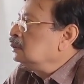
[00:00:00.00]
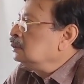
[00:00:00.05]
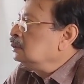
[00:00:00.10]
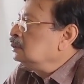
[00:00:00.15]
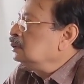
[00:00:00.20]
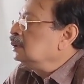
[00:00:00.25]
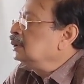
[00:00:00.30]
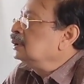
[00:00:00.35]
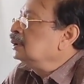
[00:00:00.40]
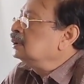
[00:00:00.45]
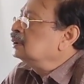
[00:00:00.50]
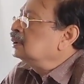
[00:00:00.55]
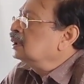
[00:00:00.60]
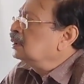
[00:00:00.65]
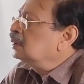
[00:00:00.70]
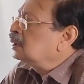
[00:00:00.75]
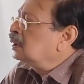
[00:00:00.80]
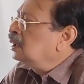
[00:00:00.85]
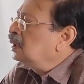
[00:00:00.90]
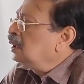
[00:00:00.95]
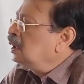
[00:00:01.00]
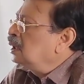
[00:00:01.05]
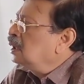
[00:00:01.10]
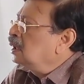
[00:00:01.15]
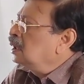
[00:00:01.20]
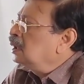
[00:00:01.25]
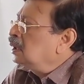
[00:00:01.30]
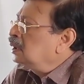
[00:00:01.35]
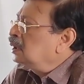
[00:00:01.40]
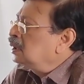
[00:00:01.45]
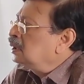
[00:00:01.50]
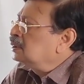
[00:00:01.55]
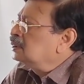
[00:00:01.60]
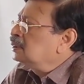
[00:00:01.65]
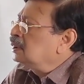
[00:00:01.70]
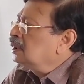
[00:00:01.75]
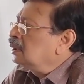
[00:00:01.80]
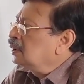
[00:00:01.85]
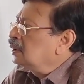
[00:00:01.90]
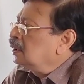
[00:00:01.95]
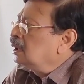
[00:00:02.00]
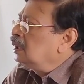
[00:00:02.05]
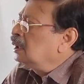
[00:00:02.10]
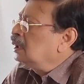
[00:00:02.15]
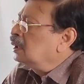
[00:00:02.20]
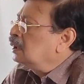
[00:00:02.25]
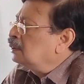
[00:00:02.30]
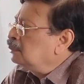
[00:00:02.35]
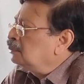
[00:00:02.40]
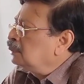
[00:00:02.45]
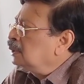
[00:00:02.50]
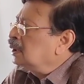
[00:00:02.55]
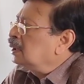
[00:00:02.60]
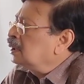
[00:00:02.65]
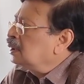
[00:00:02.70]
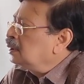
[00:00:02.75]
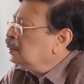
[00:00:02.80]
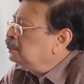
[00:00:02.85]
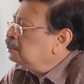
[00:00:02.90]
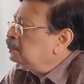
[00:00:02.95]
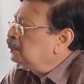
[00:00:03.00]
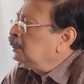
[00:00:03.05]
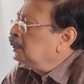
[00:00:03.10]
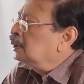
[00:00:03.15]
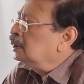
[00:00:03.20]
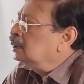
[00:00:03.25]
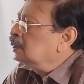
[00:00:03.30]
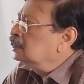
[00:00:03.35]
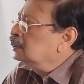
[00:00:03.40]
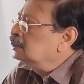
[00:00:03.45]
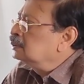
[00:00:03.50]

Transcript: So it is a clear, crystal clear watery fluid.